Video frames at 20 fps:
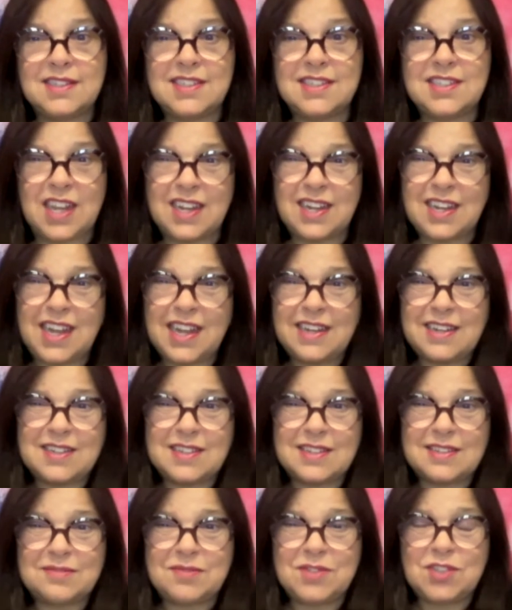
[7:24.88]
like
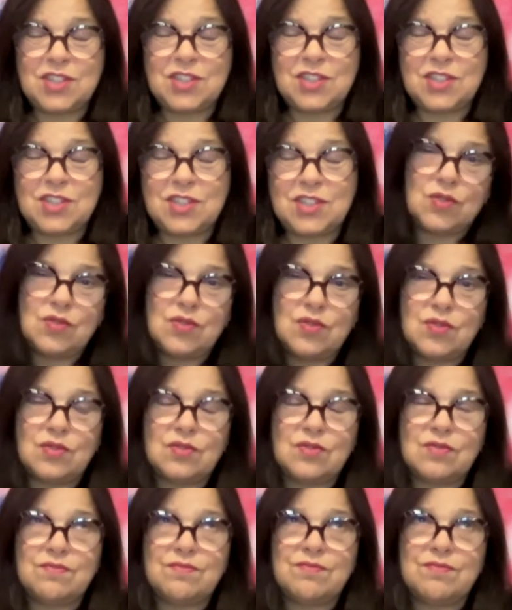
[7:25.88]
just
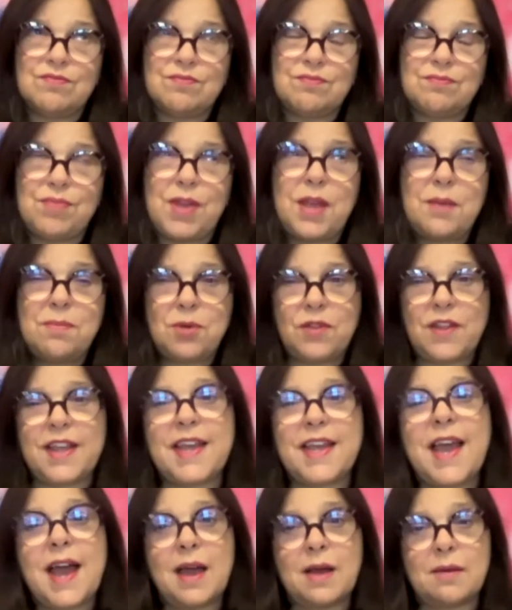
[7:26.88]
people that
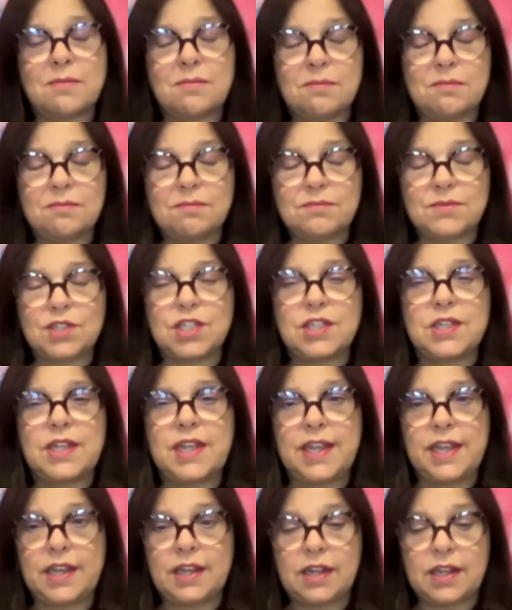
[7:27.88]
come to
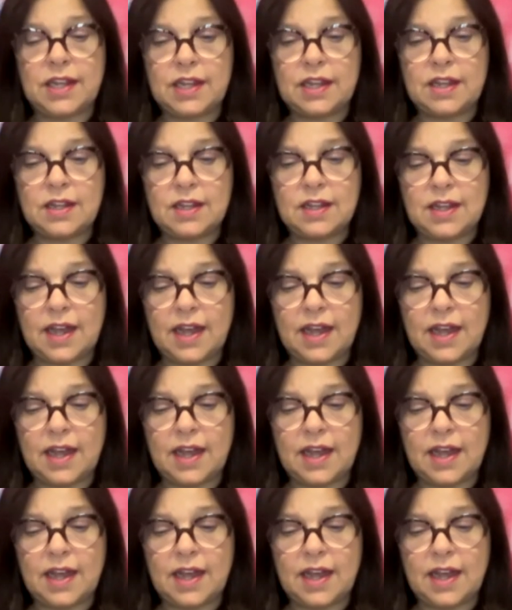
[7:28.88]
healing,